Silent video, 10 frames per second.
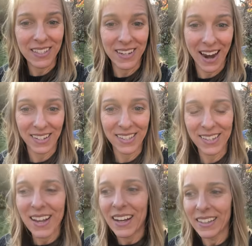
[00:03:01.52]
Dance,
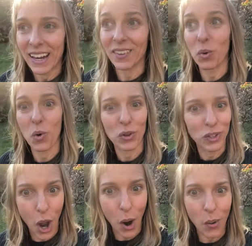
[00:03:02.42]
letting the world
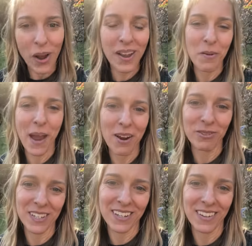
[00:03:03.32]
know
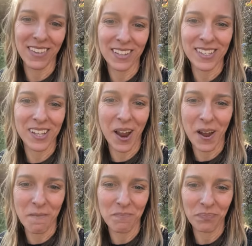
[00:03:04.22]
about this
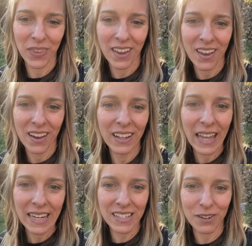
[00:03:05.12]

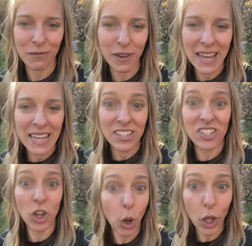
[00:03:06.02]
collective
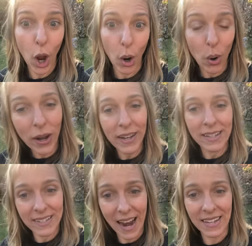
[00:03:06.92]
solo
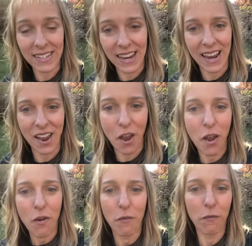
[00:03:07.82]
dancing
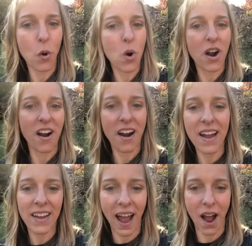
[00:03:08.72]
for
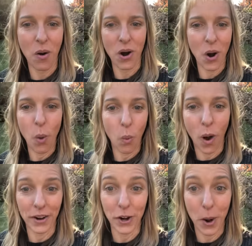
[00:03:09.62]
our
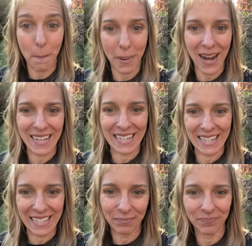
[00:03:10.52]
water
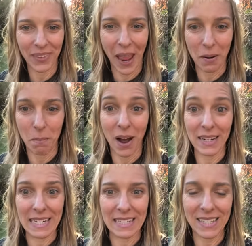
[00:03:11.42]
body and
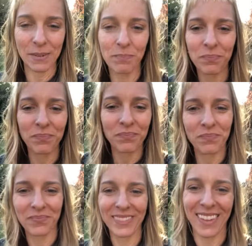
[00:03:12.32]
bodies.
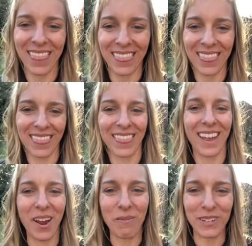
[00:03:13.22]

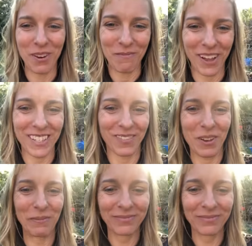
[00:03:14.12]
Hope to hear from lots of you.